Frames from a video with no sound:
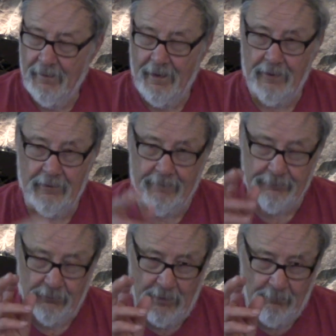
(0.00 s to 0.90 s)
And you
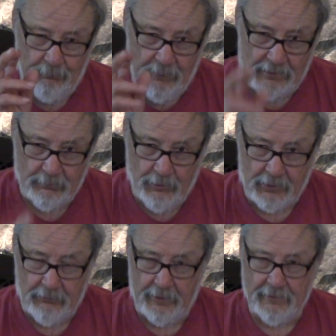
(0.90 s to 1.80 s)
have to do that much more
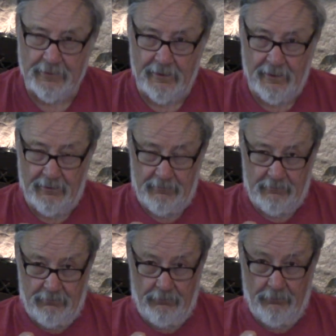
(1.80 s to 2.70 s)
quickly than you
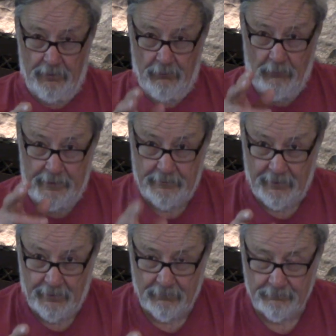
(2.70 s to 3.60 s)
do with a
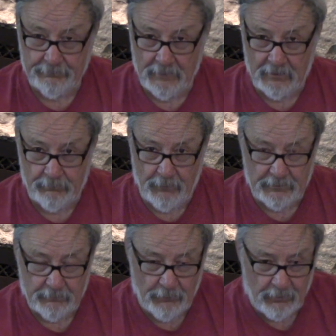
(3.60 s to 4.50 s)
whitetail. It's
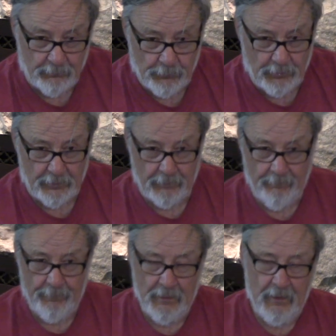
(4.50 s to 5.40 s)
much more important.
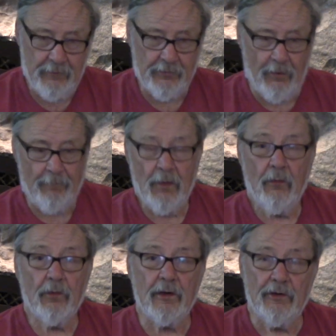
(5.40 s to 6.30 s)
So
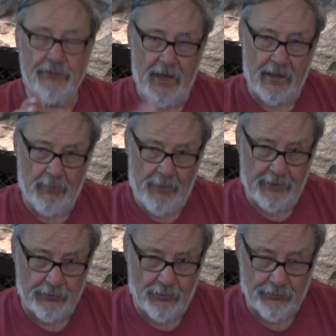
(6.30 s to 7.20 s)
we're going to talk
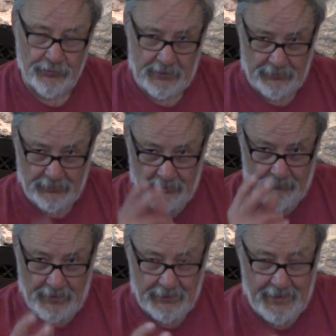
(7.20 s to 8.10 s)
about those things in
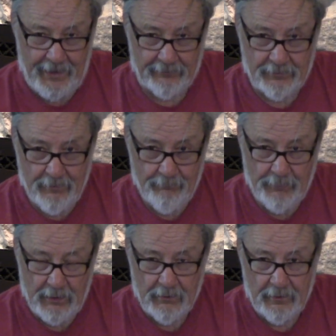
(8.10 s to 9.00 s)
my last
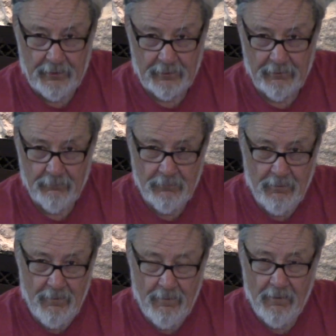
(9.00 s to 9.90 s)
bear hunting
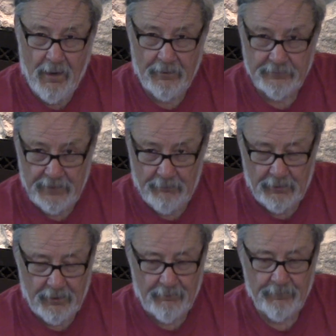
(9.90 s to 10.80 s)

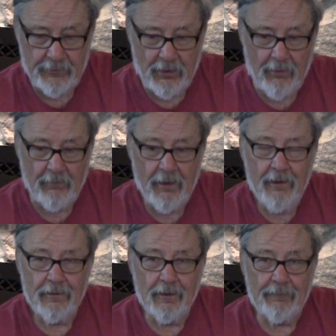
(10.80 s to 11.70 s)
seminar. So
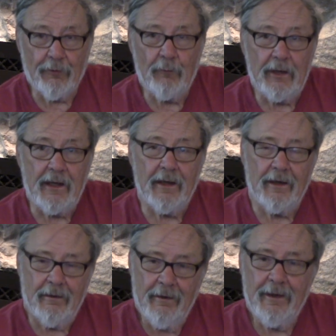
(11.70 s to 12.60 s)
look for me
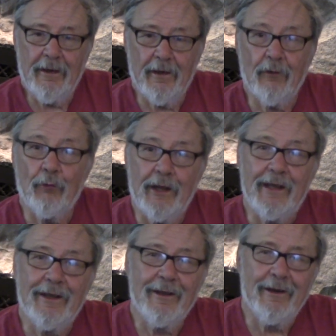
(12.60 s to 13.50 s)
in a
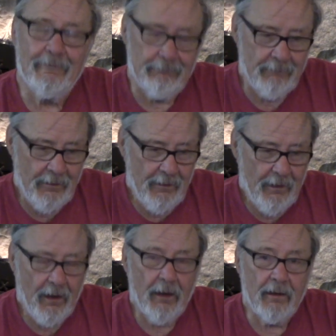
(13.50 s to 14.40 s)
week, and
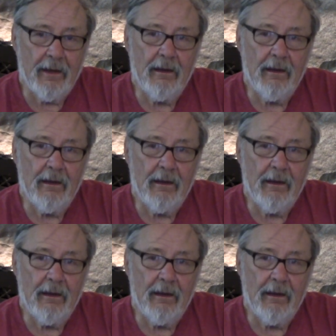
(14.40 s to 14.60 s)
Oh,